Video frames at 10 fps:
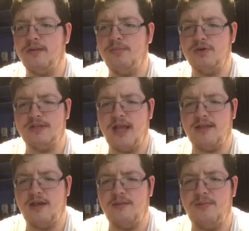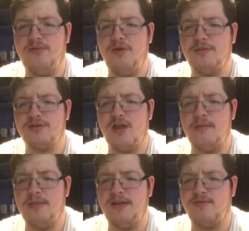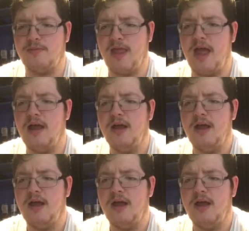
can put together a performance like me from there.